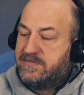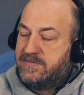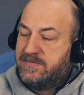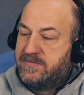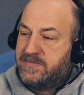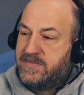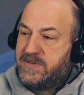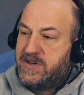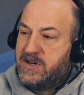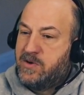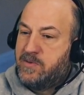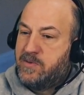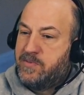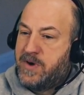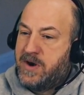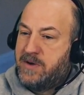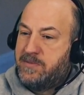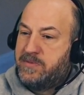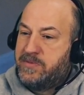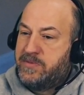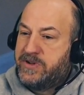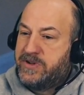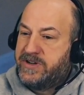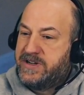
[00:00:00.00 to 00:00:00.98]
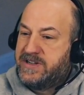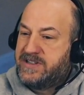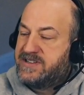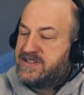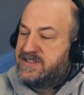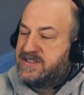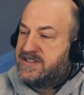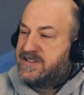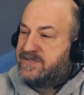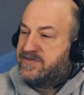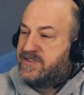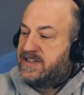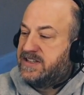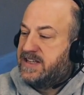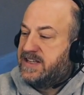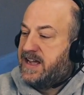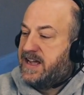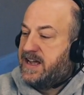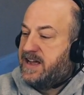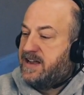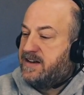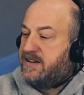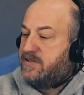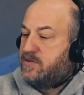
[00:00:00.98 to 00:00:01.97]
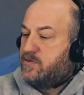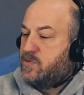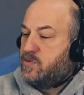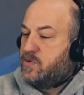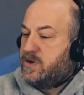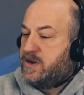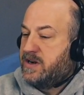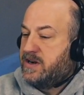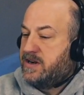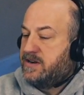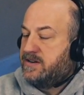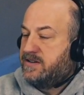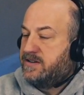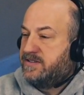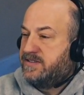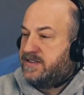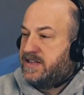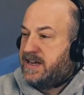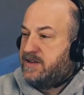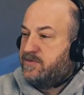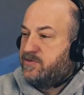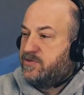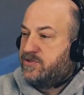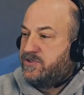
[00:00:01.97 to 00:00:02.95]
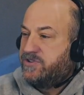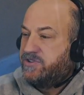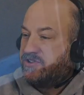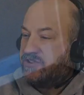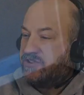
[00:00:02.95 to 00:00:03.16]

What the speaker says: apartment buildings and stuff like that, where they were just